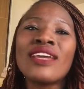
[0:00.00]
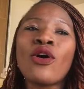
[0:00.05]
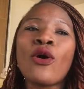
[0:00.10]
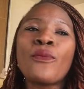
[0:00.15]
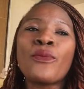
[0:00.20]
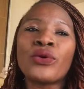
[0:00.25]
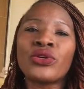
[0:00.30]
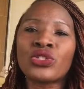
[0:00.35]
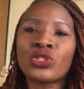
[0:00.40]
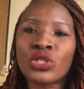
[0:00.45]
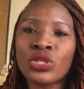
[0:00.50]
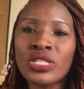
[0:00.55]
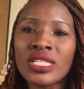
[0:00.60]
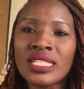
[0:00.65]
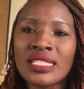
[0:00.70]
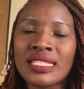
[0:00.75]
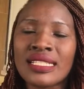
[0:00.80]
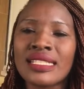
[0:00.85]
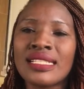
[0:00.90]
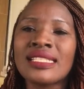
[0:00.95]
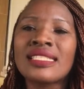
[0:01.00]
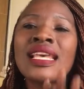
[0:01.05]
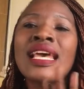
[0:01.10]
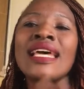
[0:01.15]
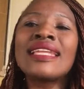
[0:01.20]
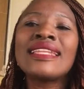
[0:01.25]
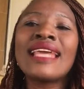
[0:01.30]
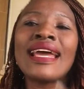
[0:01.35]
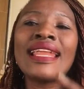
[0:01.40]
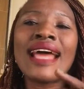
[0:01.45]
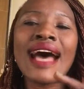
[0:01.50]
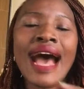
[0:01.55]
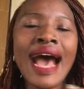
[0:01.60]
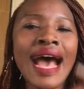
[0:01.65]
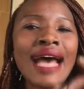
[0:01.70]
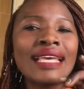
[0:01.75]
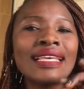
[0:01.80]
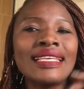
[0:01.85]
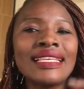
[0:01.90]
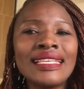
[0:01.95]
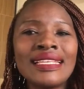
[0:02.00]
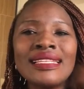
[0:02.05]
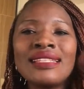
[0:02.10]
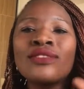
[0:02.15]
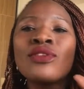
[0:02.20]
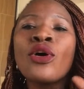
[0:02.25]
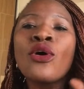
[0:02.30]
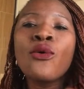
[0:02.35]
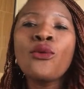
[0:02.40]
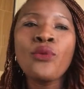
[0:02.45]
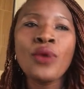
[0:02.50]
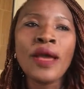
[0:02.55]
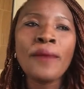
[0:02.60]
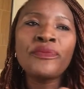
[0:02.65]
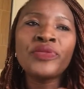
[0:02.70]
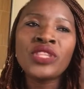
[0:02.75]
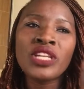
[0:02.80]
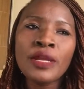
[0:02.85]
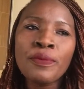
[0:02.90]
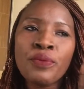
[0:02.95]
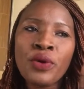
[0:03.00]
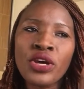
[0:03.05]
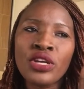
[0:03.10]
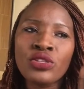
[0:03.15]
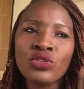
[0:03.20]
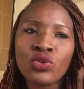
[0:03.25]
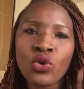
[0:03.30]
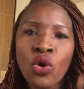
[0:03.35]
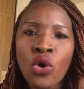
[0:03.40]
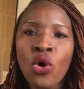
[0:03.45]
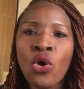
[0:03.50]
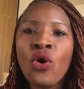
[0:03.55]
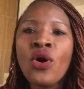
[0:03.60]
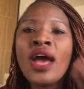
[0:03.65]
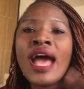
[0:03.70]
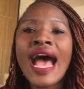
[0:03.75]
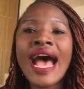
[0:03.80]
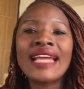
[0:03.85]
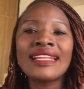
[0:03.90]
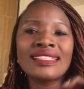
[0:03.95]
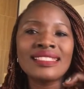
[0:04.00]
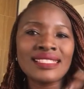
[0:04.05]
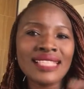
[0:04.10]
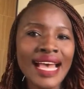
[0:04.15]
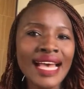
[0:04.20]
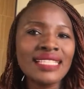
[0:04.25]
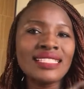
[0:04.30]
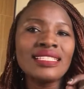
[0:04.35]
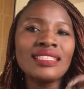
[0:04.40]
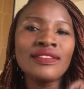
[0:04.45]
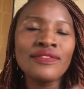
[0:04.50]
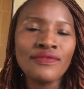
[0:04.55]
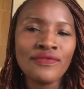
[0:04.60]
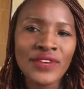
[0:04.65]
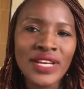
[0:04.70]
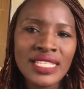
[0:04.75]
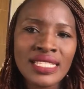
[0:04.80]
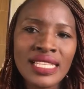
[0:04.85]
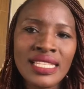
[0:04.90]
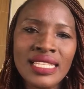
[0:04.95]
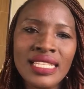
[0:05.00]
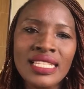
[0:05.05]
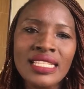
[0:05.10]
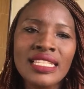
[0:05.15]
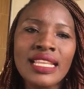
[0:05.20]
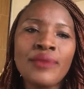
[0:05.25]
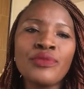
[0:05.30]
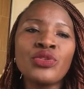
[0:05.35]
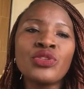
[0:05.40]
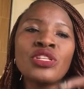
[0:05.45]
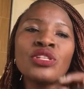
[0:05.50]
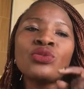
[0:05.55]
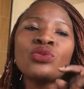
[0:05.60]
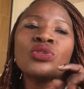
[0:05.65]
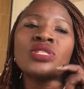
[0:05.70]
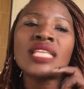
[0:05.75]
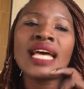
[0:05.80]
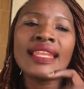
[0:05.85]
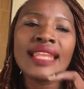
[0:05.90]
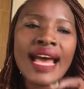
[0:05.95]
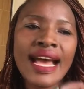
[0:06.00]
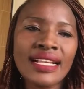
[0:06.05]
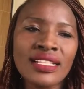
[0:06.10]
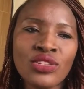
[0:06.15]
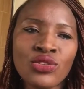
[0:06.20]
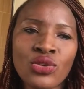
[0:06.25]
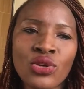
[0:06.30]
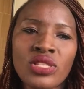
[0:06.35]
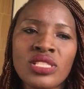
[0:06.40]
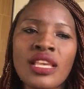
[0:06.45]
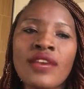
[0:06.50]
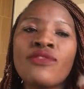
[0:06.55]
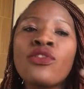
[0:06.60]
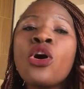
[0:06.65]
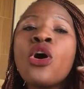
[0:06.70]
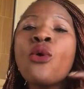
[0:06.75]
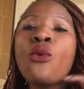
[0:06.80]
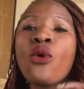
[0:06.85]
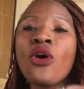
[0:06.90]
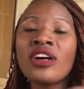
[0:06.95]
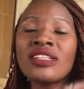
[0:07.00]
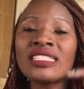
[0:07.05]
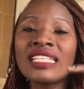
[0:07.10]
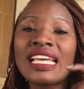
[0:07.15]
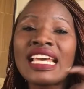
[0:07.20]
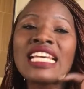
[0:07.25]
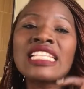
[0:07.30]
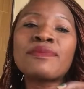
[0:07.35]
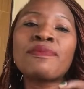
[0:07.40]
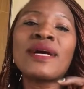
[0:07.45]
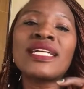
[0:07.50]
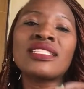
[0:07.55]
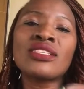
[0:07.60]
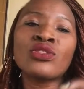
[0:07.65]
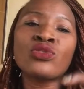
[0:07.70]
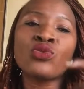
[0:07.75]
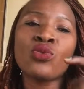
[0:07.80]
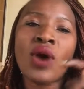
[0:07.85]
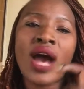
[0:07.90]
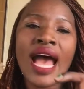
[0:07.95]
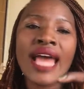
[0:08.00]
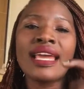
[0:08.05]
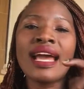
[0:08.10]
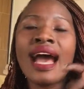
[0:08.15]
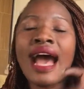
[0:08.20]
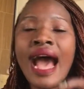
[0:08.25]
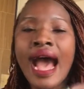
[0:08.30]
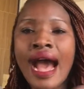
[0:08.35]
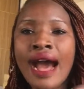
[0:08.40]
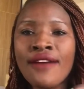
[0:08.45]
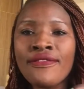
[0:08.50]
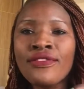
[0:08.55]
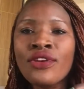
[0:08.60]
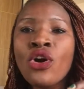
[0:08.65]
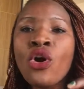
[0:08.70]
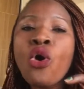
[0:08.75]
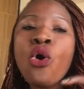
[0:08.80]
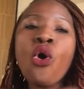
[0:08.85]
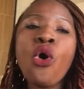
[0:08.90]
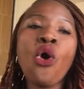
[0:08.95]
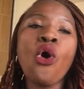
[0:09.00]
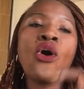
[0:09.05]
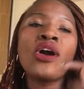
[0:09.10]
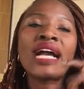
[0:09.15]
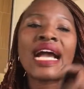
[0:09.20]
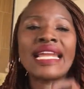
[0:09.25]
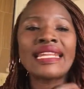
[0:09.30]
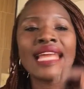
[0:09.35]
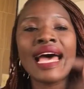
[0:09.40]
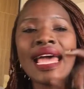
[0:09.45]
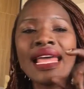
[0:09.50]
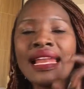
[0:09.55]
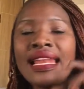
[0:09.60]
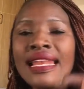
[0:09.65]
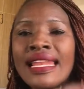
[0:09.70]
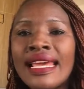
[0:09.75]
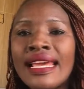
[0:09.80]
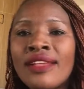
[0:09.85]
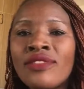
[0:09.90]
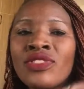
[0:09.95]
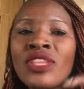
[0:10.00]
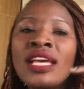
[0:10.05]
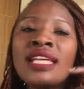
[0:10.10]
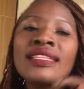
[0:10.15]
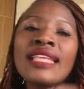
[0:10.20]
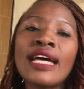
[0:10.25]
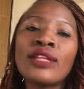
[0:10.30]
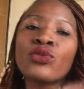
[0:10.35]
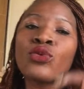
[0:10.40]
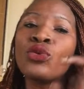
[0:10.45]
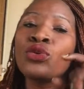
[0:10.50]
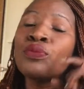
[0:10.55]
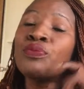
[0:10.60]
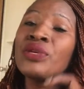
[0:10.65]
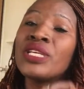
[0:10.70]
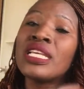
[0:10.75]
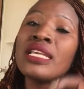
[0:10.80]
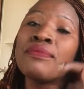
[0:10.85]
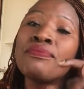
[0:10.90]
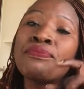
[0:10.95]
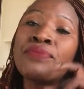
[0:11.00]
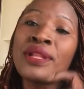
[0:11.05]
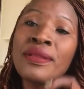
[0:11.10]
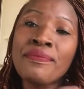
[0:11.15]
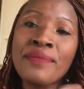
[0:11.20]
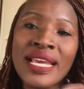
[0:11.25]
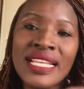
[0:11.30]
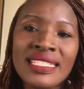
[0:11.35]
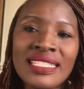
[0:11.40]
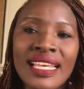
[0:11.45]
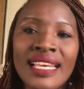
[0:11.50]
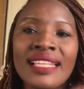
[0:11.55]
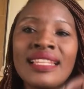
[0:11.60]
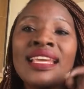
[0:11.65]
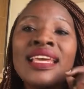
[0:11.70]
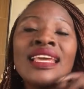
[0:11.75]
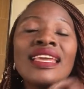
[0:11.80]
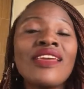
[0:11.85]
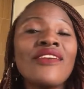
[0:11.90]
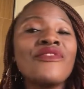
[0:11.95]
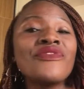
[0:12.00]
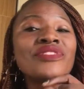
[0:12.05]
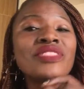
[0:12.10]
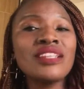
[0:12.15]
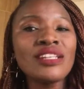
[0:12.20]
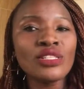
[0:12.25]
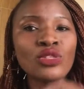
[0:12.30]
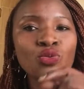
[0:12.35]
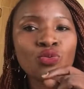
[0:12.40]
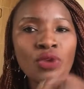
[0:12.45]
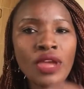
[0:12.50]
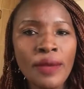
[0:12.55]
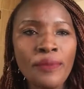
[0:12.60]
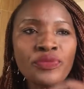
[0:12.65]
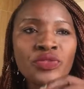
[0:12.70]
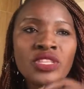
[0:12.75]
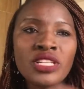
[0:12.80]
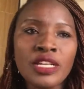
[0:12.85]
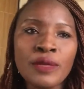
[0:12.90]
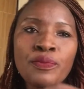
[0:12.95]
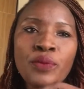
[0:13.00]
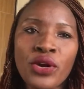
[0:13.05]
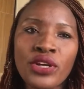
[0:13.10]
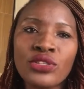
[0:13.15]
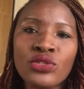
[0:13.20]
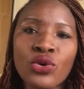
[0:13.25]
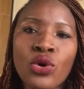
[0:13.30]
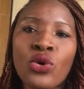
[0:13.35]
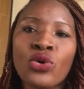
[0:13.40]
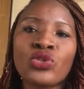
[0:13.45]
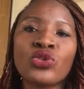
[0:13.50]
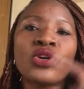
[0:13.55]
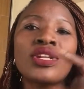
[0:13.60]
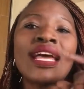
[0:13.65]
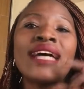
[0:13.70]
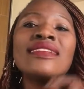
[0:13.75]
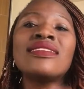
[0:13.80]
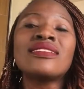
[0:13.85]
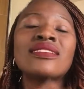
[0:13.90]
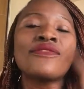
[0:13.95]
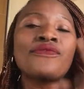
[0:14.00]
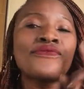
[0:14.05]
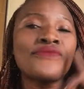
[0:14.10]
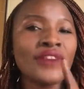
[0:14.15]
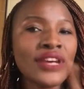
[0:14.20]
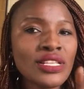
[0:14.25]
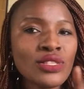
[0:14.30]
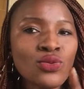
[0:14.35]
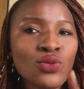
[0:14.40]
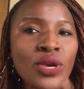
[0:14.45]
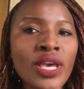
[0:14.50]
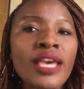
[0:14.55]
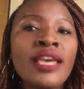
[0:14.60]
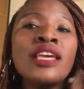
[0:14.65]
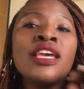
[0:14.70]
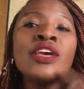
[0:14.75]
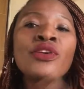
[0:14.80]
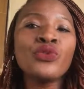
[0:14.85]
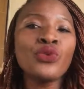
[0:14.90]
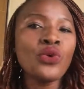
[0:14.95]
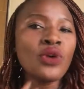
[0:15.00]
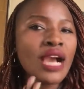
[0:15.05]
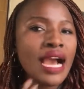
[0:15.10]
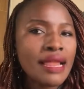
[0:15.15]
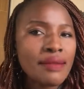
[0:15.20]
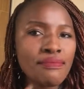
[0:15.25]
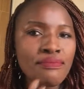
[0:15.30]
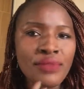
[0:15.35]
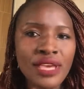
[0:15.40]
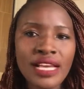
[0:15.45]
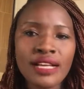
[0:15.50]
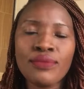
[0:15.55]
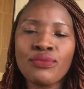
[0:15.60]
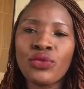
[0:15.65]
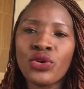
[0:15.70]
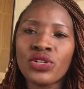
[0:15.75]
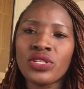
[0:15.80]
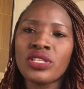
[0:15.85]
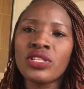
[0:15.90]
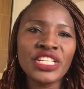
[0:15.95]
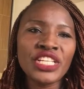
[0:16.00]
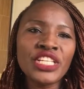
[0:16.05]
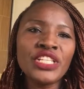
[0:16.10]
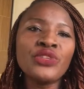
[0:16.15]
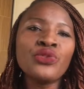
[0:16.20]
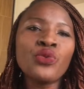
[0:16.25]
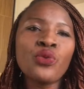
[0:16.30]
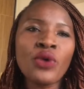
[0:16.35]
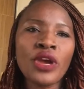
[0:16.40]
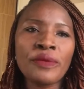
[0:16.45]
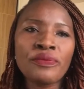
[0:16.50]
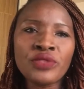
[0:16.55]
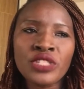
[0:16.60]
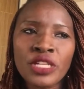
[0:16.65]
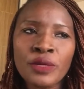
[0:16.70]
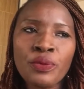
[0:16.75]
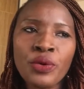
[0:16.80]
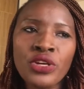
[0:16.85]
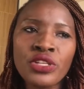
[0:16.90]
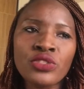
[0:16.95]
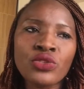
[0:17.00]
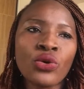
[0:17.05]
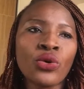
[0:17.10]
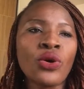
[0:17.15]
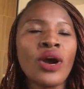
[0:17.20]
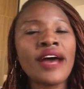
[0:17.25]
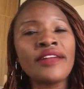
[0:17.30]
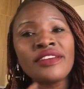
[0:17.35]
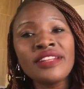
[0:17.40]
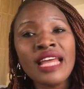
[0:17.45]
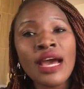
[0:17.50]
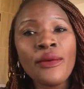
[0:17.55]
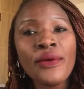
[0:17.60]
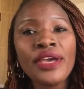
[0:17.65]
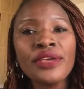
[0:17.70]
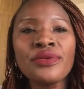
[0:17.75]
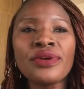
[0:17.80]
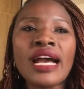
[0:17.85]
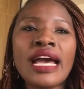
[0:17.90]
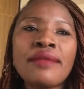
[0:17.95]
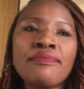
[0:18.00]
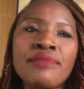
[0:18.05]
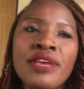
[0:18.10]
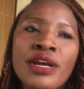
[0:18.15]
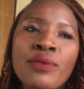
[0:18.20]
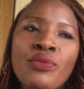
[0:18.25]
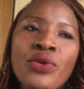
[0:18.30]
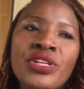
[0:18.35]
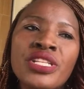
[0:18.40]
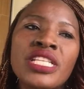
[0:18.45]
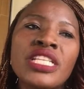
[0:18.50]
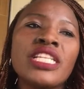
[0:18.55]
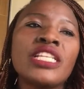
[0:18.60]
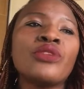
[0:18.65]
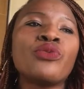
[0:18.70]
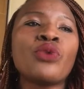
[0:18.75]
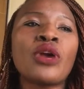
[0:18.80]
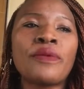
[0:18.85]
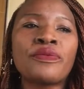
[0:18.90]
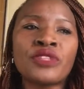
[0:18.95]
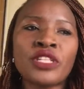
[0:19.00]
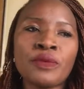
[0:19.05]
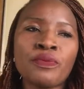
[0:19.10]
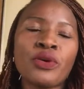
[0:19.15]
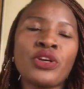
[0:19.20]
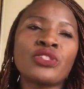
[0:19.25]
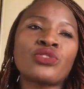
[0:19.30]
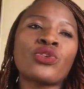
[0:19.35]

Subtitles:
opportunities that are in Web 3.0 and start investing in them. You need to start asking yourself, what expertise do I have or can I learn that could be implemented in this Web 3.0? So that is the first way you can make money in Web 3.0. Another way you can make money in Web 3.0